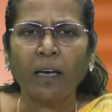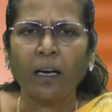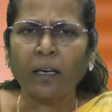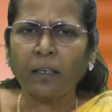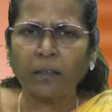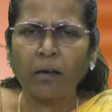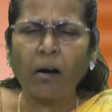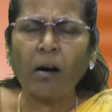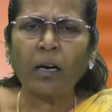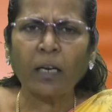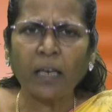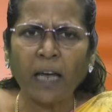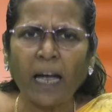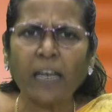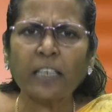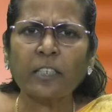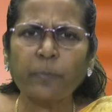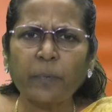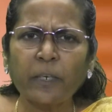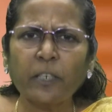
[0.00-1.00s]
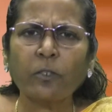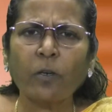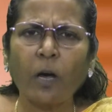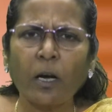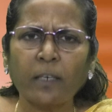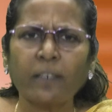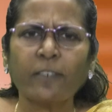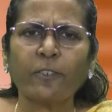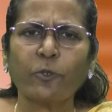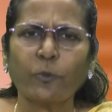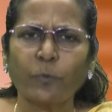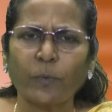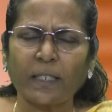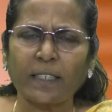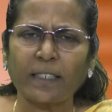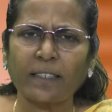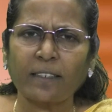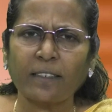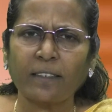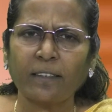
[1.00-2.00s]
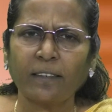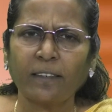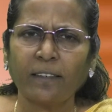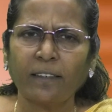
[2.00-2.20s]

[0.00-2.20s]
and God has been talking to us